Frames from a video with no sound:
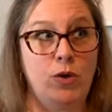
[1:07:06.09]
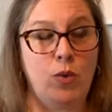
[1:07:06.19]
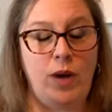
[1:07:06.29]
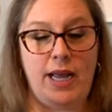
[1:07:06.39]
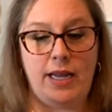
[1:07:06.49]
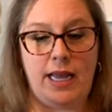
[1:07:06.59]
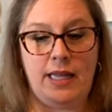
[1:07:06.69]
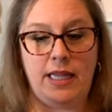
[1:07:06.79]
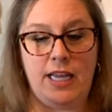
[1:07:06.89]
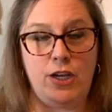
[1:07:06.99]
real quick
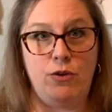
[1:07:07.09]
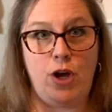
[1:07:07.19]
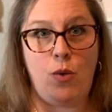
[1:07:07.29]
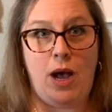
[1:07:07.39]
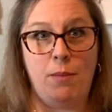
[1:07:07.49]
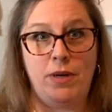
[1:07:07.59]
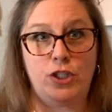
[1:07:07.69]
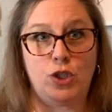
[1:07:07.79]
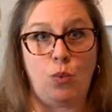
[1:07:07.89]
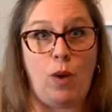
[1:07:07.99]
and let you know how
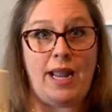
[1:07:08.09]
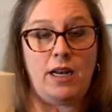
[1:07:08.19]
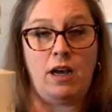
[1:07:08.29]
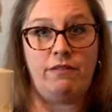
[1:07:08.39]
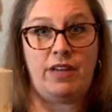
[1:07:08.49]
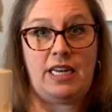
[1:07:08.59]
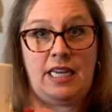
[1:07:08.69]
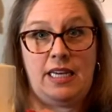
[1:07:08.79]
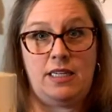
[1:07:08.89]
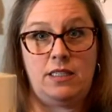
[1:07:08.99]
much the weight of
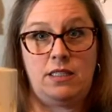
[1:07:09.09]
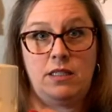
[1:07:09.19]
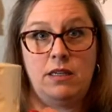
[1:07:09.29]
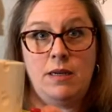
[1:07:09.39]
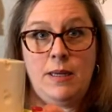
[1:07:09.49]
it is.